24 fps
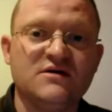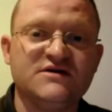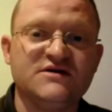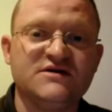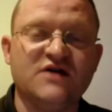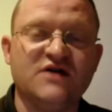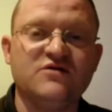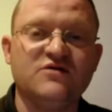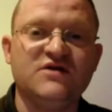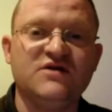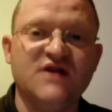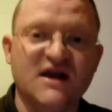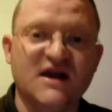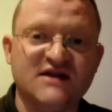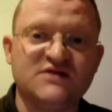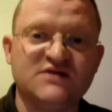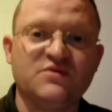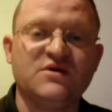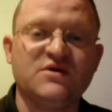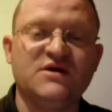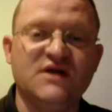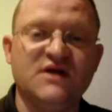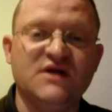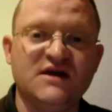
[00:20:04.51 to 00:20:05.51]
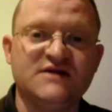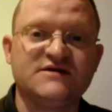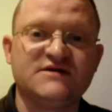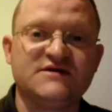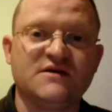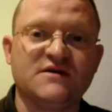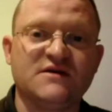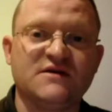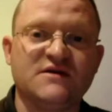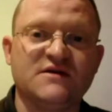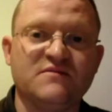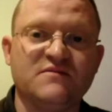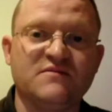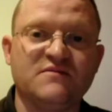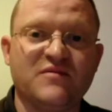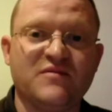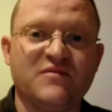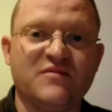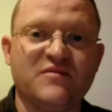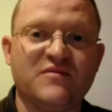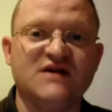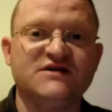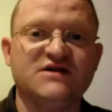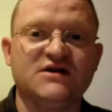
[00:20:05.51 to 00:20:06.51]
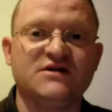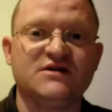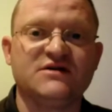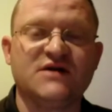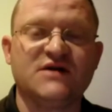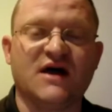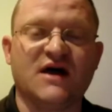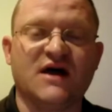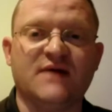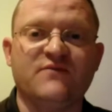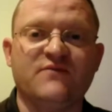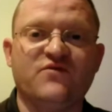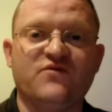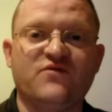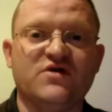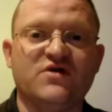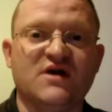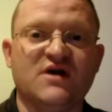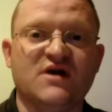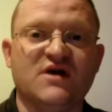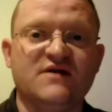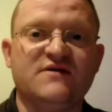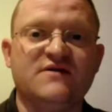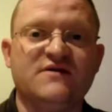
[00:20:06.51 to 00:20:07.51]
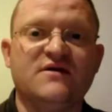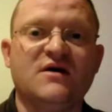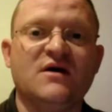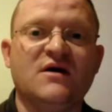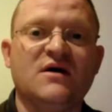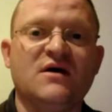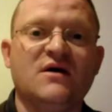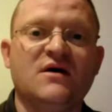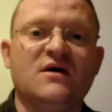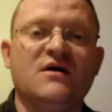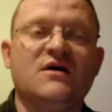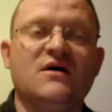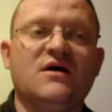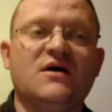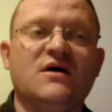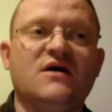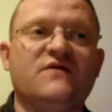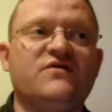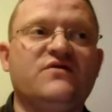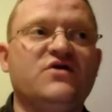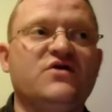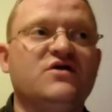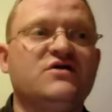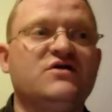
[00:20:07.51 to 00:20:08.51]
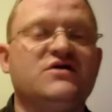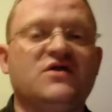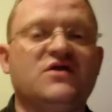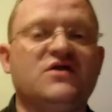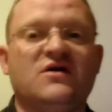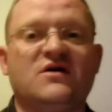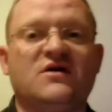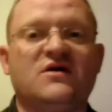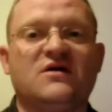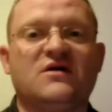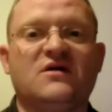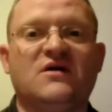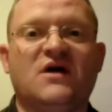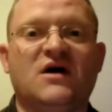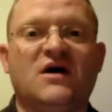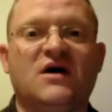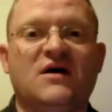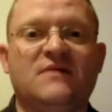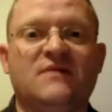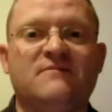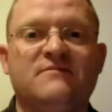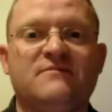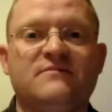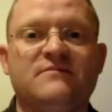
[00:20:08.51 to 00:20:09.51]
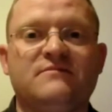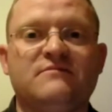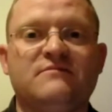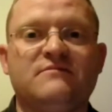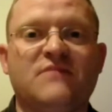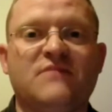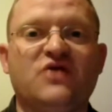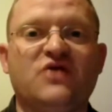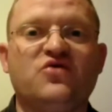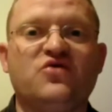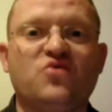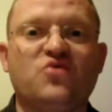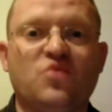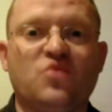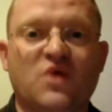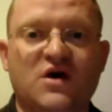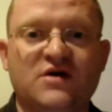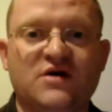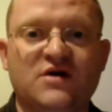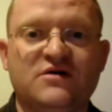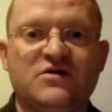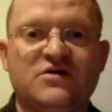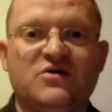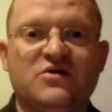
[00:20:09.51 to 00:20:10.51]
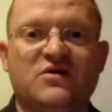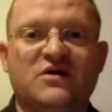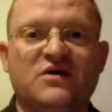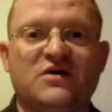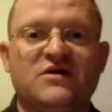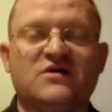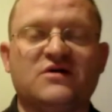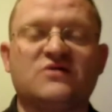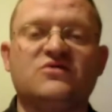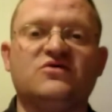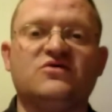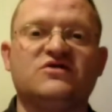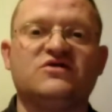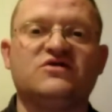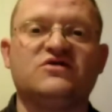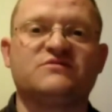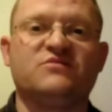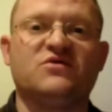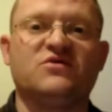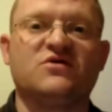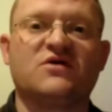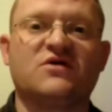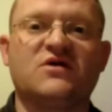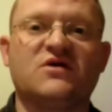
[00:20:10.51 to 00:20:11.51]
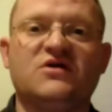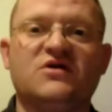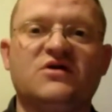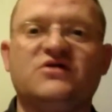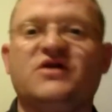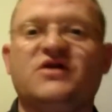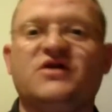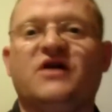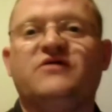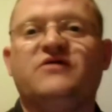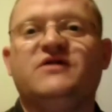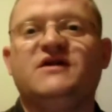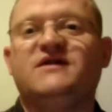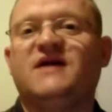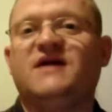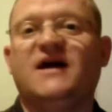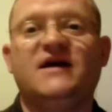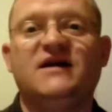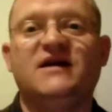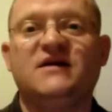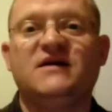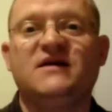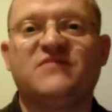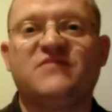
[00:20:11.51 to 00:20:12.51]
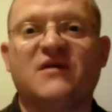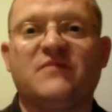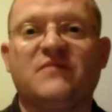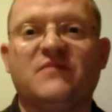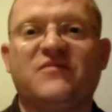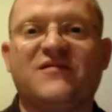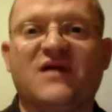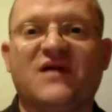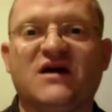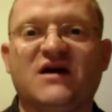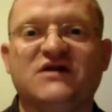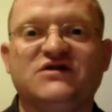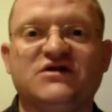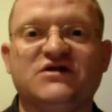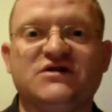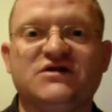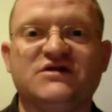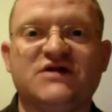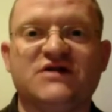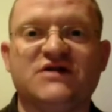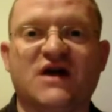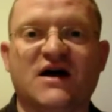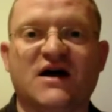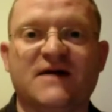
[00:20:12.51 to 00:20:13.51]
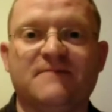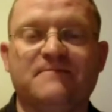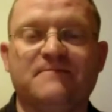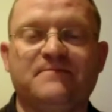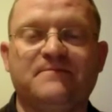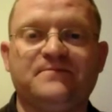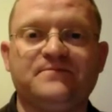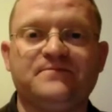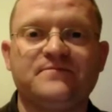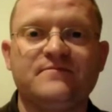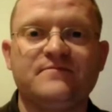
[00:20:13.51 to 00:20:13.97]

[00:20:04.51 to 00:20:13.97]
So yes, we need some preparation time for this. If you're doing mode 1, you are the course book, you don't need any preparation time.